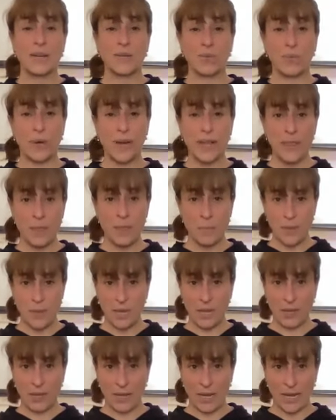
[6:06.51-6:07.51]

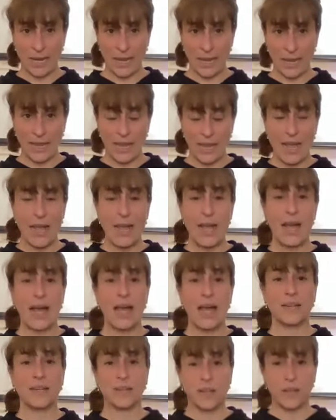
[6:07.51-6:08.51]
rhythmically
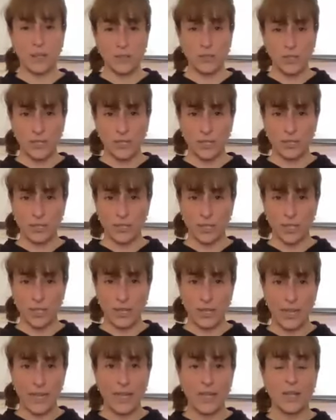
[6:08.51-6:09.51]
and
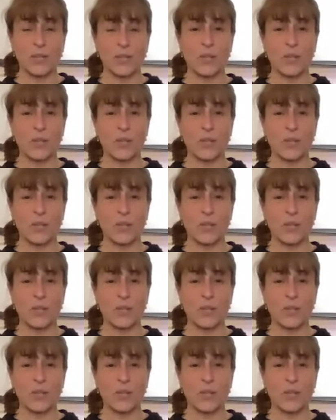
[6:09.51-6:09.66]
constantly,